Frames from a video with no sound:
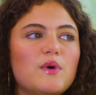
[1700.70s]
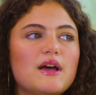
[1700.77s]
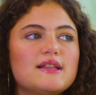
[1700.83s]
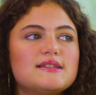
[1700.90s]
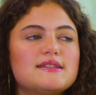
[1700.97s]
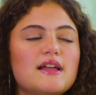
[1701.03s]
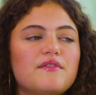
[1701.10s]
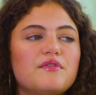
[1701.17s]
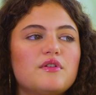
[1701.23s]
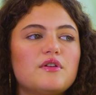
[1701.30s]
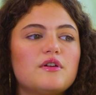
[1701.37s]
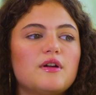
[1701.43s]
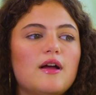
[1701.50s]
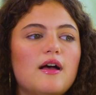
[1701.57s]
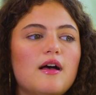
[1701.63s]
why it's
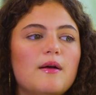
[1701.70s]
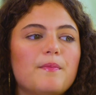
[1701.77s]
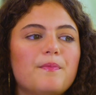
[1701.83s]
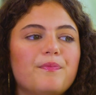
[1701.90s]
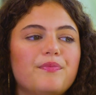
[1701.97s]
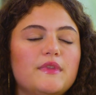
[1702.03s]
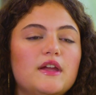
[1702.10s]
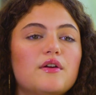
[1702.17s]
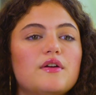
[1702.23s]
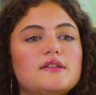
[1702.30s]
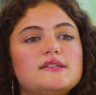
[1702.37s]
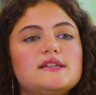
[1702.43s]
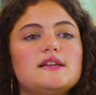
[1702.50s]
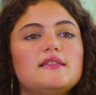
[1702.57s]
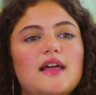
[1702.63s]
never
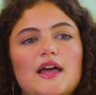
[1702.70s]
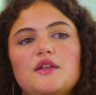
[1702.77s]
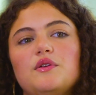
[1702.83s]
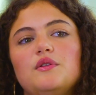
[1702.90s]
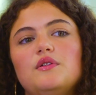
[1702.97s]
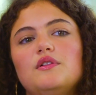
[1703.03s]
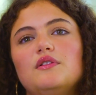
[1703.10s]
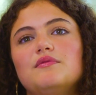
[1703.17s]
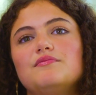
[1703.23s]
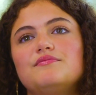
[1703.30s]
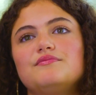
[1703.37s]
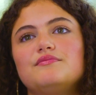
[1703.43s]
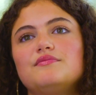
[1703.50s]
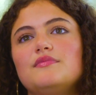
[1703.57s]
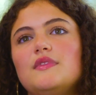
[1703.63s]
guaranteed that you'll
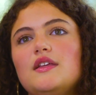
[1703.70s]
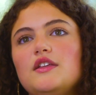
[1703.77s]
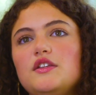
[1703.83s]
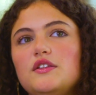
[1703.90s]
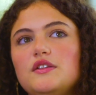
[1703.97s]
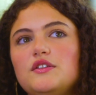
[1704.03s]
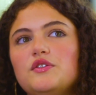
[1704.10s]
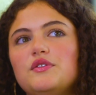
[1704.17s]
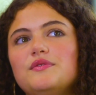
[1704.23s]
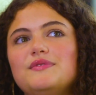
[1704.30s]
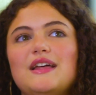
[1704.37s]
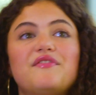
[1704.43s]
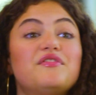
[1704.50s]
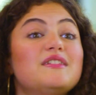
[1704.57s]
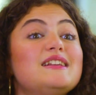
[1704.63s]

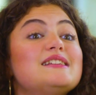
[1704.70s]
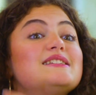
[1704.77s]
definitely